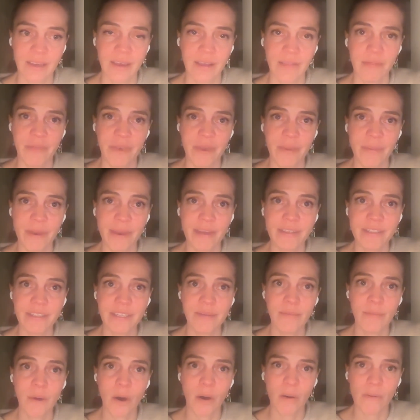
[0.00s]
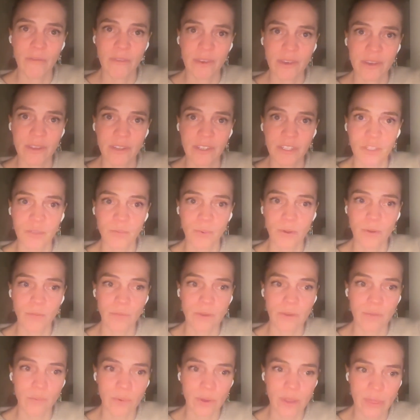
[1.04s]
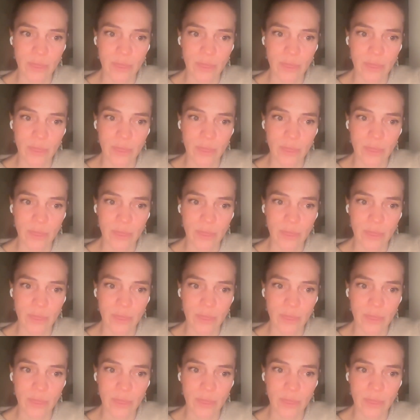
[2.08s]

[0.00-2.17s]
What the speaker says: they may seem obvious when we read